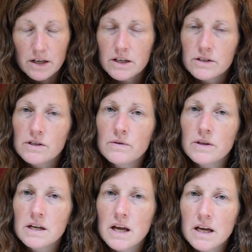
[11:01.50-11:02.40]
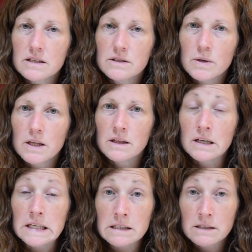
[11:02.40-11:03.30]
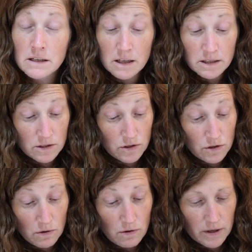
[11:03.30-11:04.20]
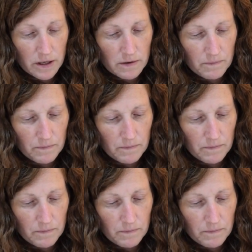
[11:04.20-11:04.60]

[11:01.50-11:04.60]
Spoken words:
So the next one in the list is joy.